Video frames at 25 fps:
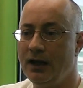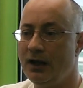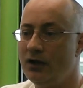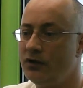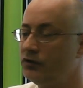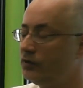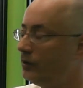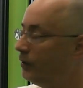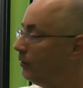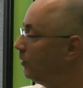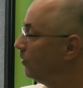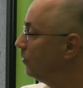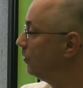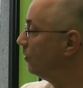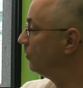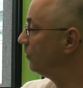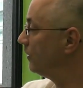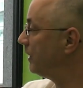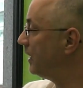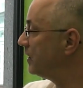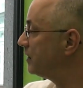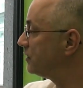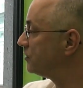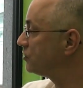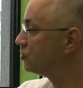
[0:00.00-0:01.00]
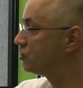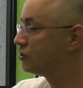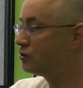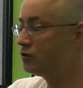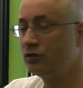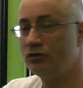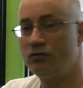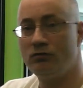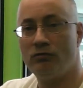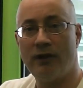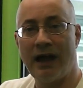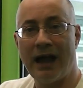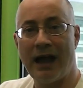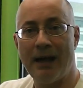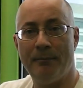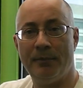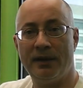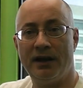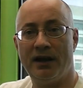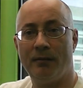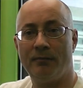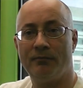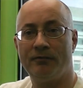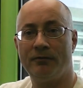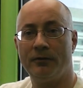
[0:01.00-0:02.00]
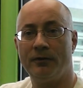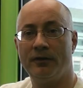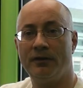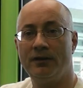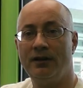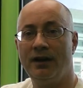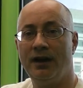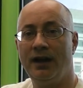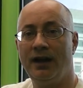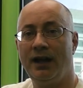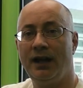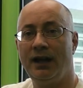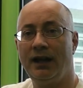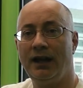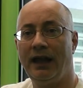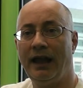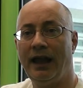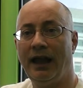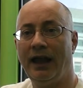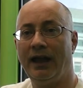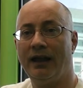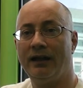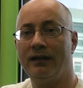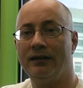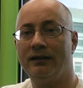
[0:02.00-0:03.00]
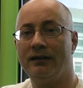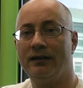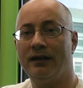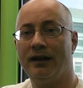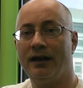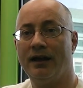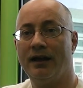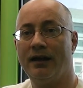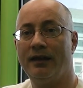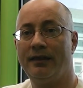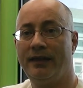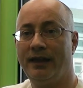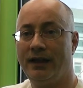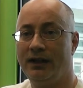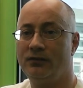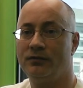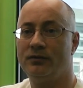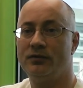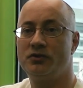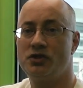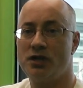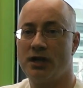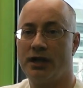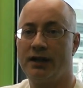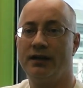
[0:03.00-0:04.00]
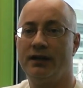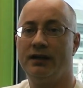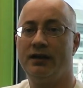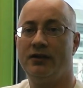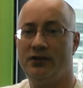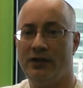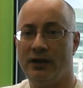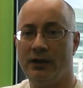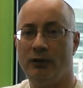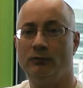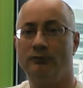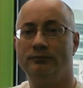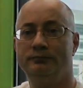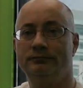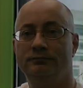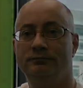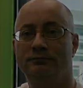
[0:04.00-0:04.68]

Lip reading: So that should wrap it up for the day, and thanks for checking us out.